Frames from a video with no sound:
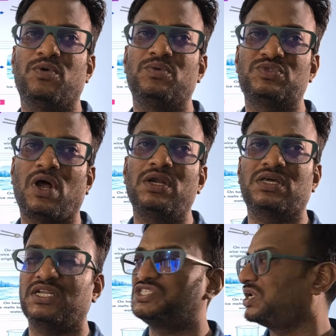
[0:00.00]
salt
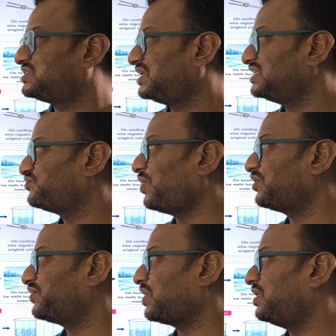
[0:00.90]
crystals, that is
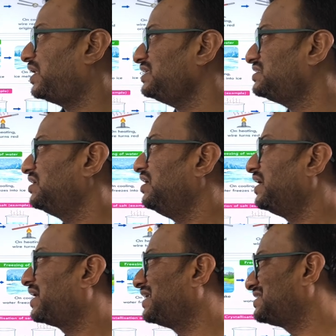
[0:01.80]
what we call it as
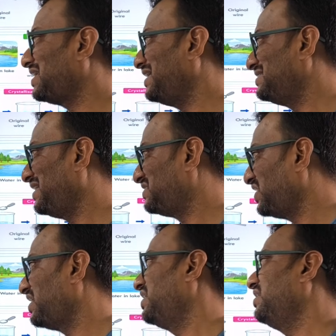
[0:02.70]

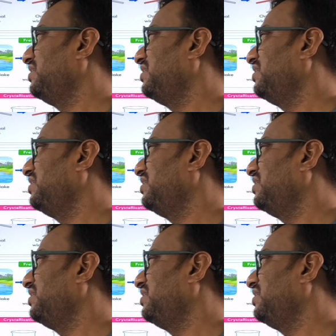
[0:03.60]
crystallization,